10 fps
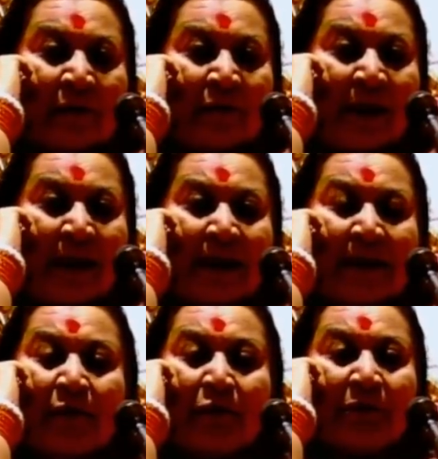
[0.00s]
Feel
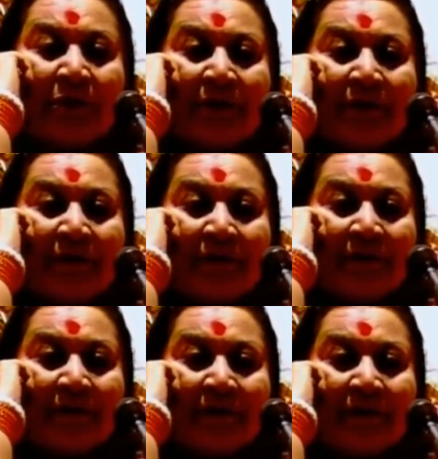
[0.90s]
that lotus,
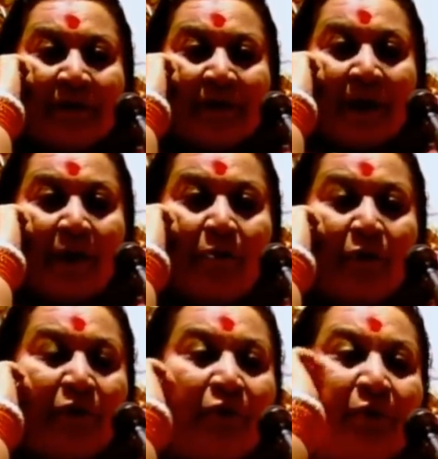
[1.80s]
how
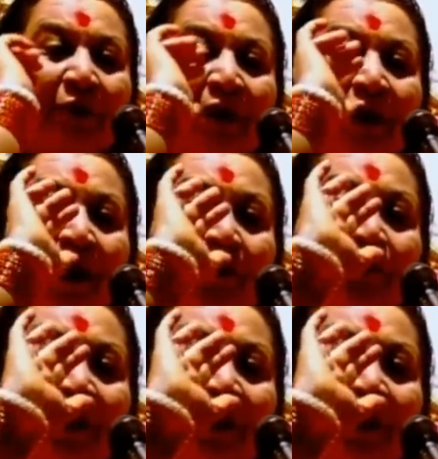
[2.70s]
beautiful, how